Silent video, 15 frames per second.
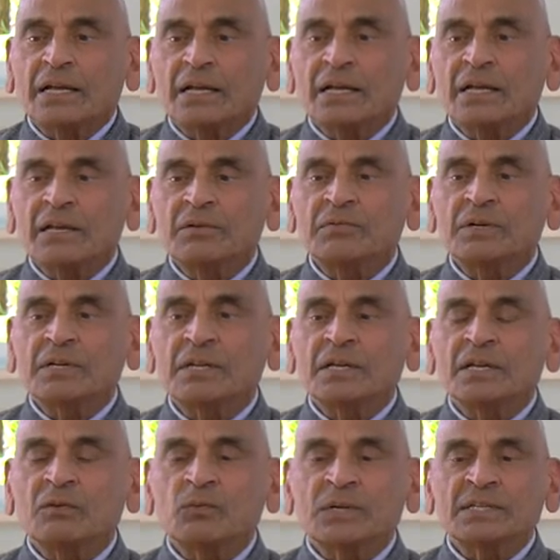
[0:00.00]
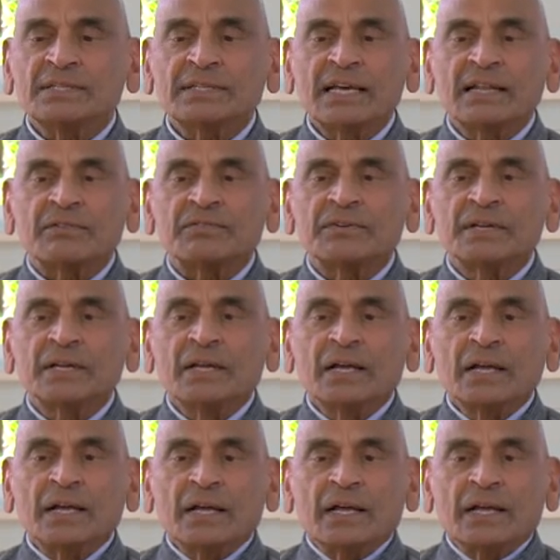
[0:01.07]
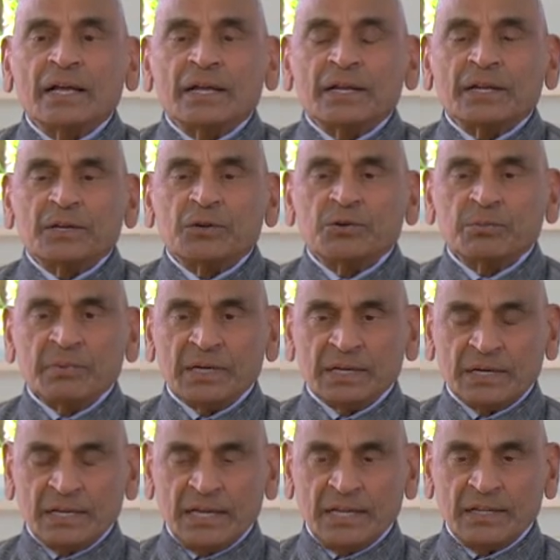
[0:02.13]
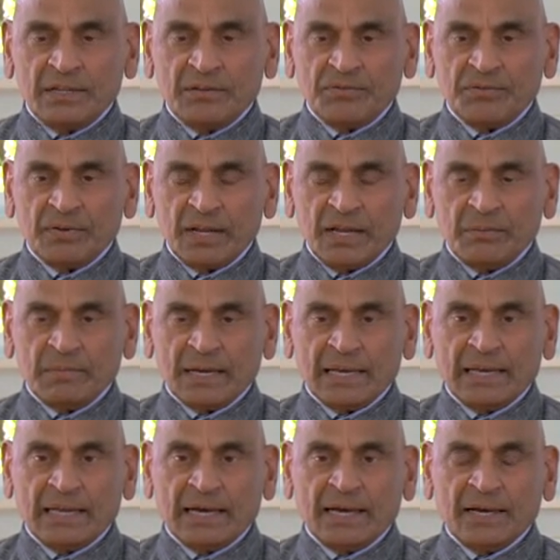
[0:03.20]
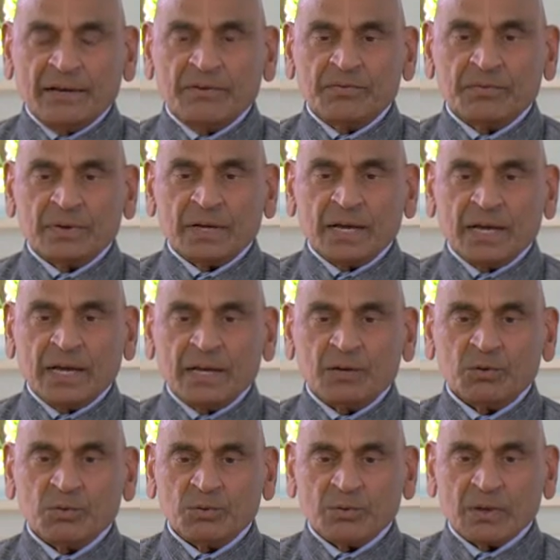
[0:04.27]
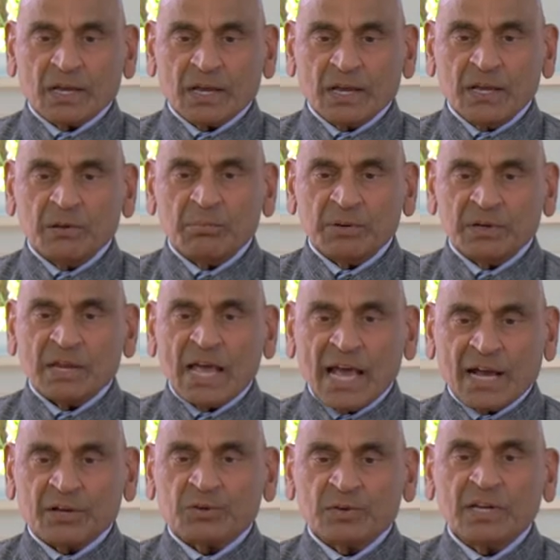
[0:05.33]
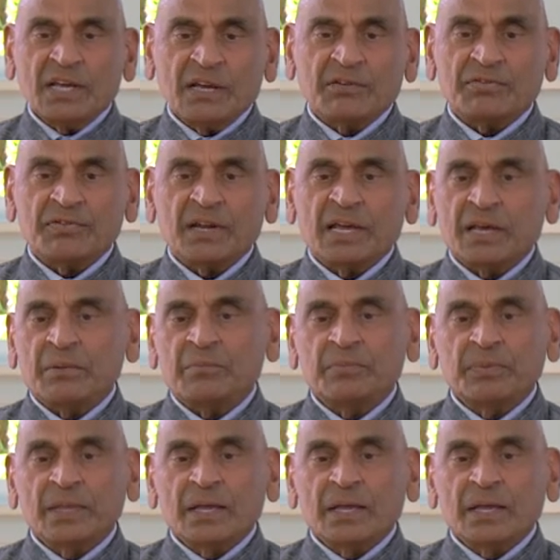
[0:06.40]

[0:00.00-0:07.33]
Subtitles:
even in oneself, to maintain the flame alive and to keep it actually a flame